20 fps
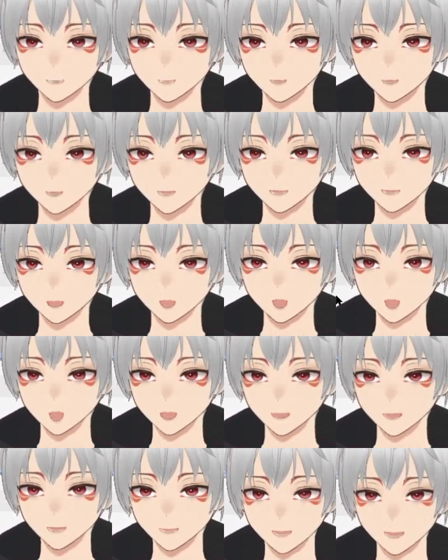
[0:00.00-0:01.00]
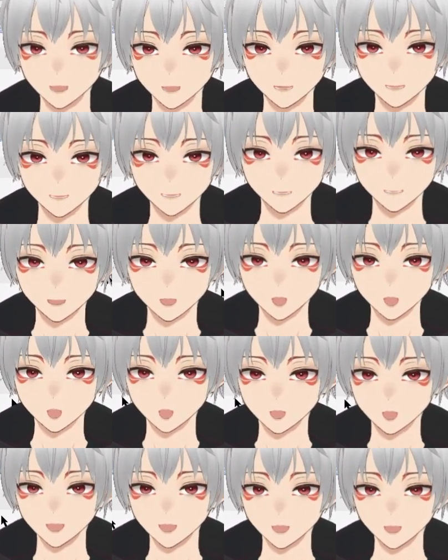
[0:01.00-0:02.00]
so it can
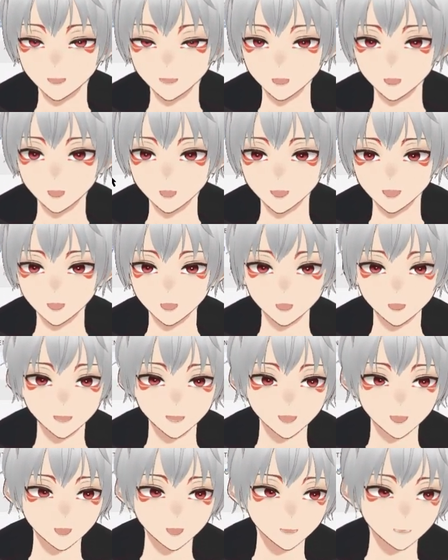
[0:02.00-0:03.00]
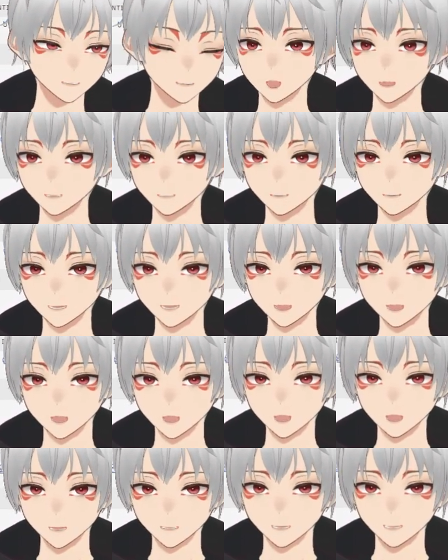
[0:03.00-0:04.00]
update the backup. Yeah,
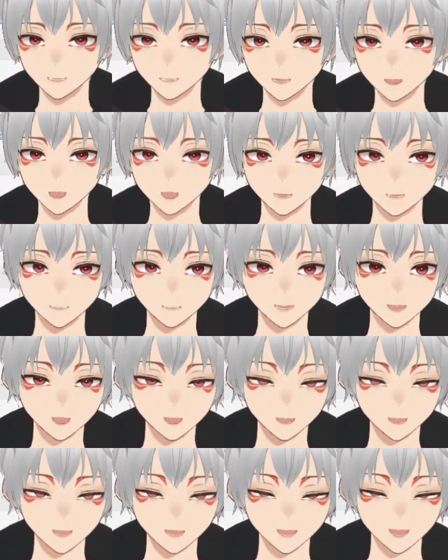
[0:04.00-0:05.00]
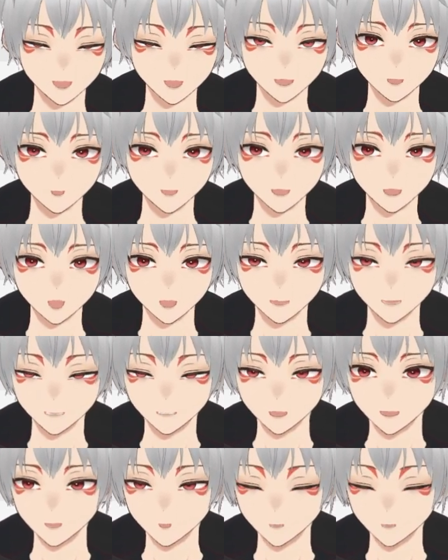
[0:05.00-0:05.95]
if you mess something up, you can also use